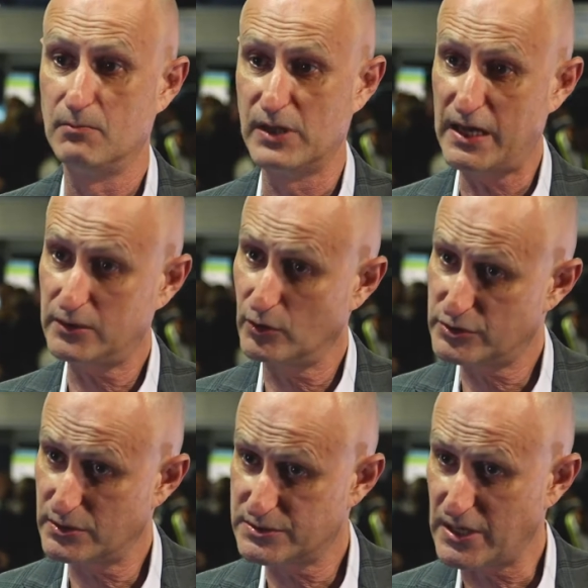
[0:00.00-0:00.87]
Blood
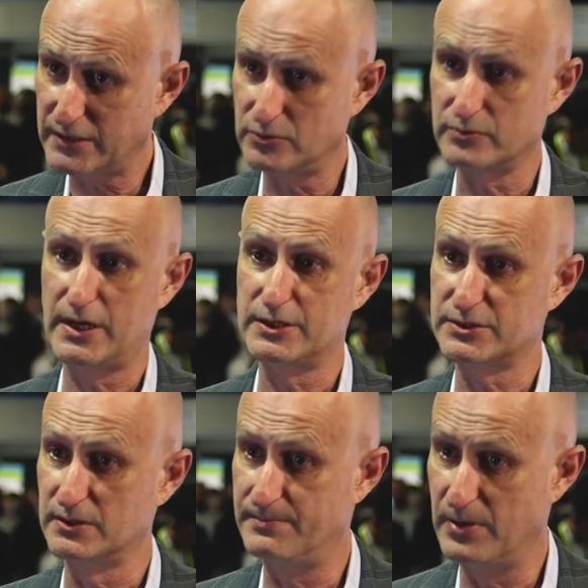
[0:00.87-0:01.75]
oxygen
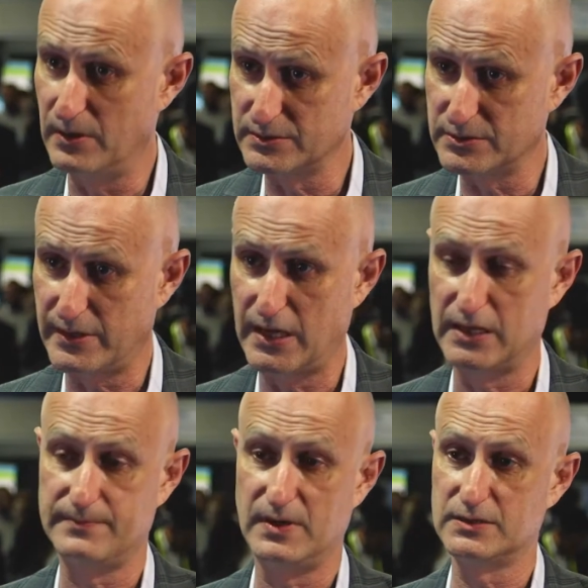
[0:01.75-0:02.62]
saturation, pulse
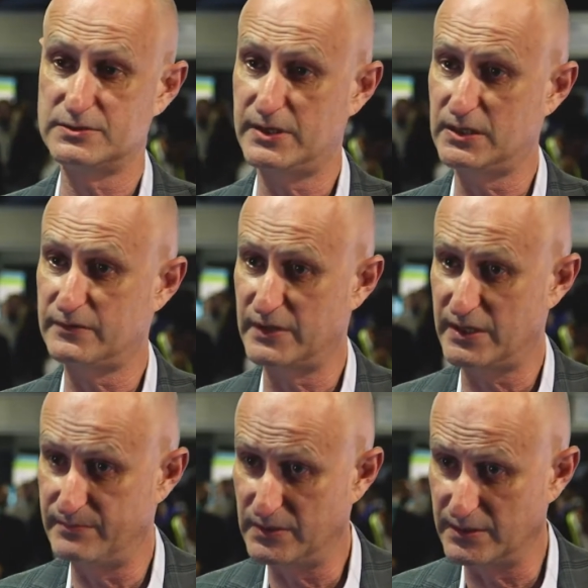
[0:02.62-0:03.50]
rate
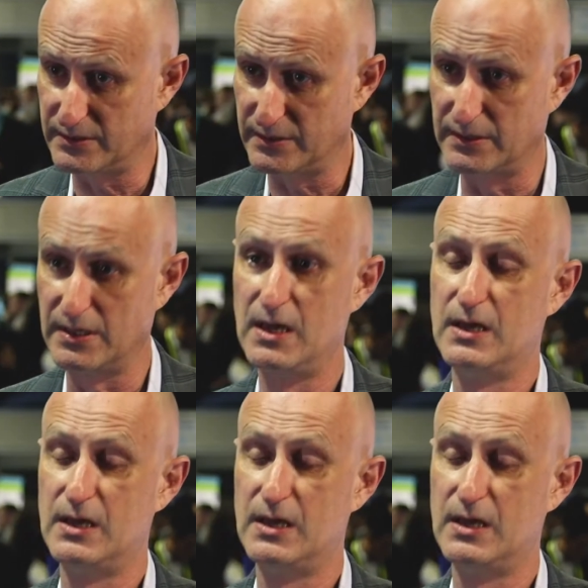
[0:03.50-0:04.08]
variability,